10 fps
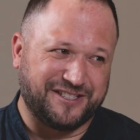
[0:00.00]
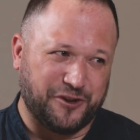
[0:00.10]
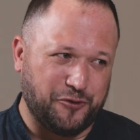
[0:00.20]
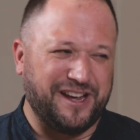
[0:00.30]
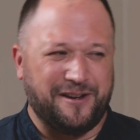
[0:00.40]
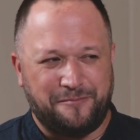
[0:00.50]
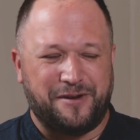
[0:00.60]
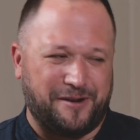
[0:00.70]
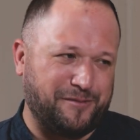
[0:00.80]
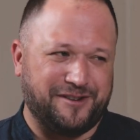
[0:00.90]
So yeah,
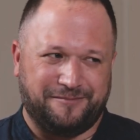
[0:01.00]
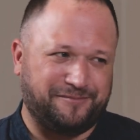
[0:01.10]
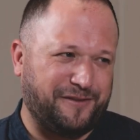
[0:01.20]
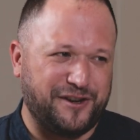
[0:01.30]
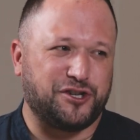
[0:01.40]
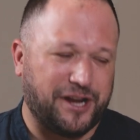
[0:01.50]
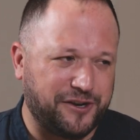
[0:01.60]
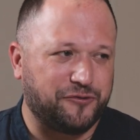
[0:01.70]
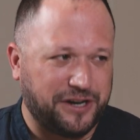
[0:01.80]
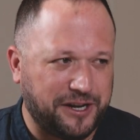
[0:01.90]
I'm a fish
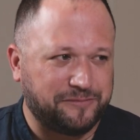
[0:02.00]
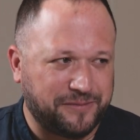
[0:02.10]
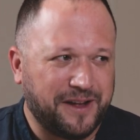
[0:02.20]
head really.